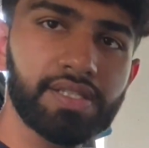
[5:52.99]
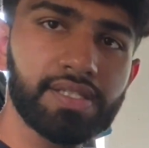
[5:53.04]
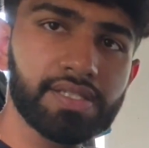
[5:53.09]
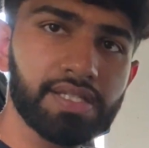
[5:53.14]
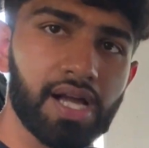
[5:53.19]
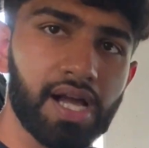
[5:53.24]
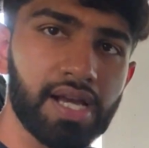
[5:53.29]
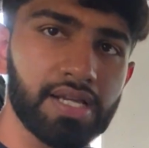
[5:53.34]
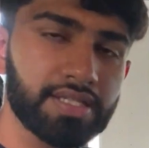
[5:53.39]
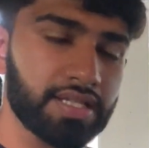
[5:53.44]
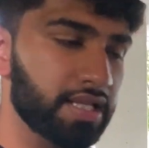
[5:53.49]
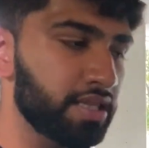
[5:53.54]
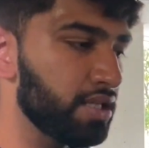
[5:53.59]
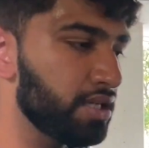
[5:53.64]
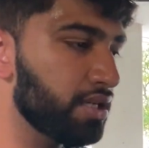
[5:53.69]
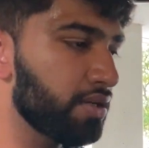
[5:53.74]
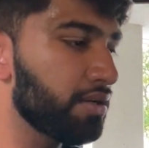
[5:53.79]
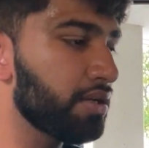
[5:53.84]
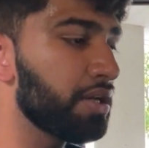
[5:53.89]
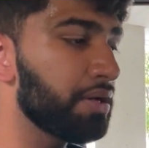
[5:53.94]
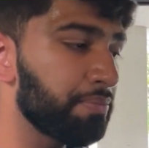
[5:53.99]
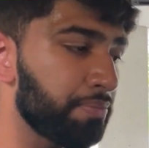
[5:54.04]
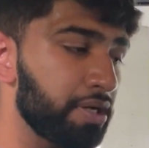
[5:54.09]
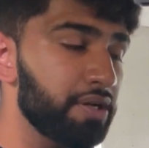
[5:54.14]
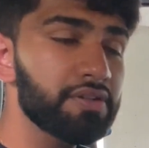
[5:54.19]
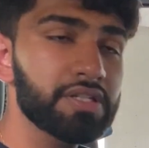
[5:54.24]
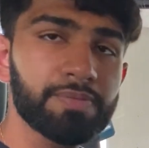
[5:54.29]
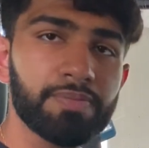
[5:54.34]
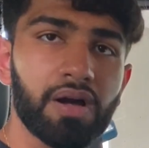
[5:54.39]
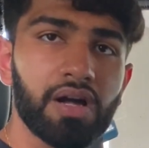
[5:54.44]
sized, and they're pretty
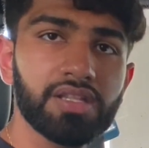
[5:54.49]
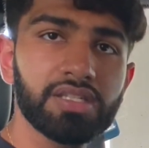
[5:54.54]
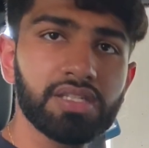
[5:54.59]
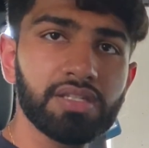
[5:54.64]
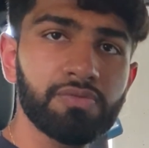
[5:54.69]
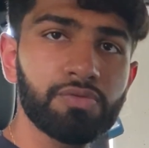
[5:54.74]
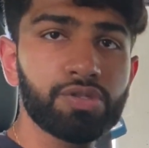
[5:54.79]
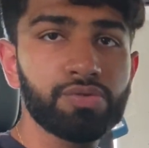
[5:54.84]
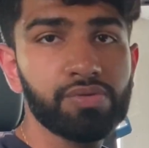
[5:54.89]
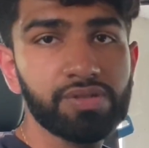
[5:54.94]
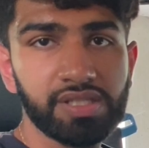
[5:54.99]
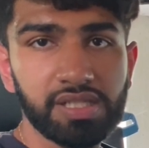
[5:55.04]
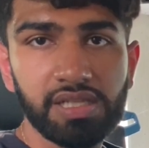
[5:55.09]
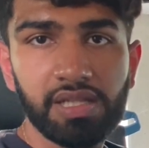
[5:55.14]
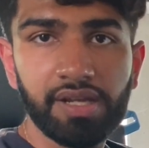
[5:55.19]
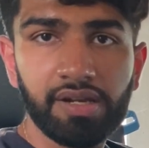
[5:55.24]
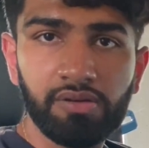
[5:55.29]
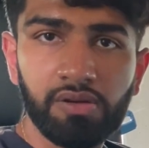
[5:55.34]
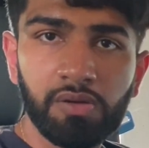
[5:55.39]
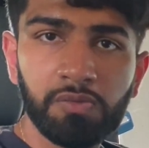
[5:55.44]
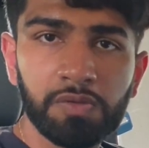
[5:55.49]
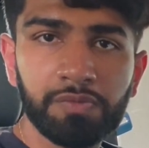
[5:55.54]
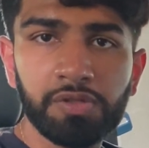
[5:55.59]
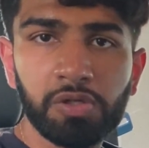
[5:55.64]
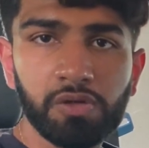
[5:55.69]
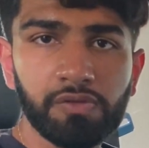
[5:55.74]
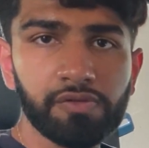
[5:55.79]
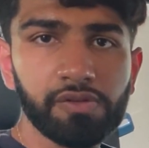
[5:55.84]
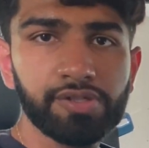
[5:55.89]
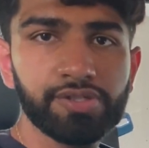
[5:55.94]
responsive, which we'll see later on when we go
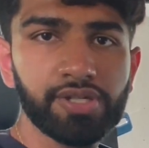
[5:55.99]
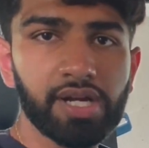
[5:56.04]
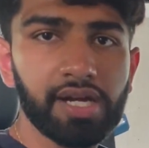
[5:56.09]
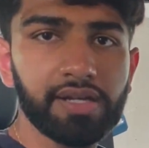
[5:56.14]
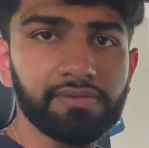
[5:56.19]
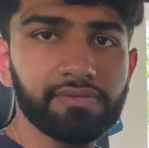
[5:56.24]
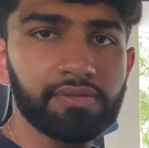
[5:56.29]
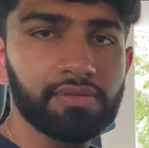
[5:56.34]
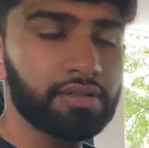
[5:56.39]
for a drive.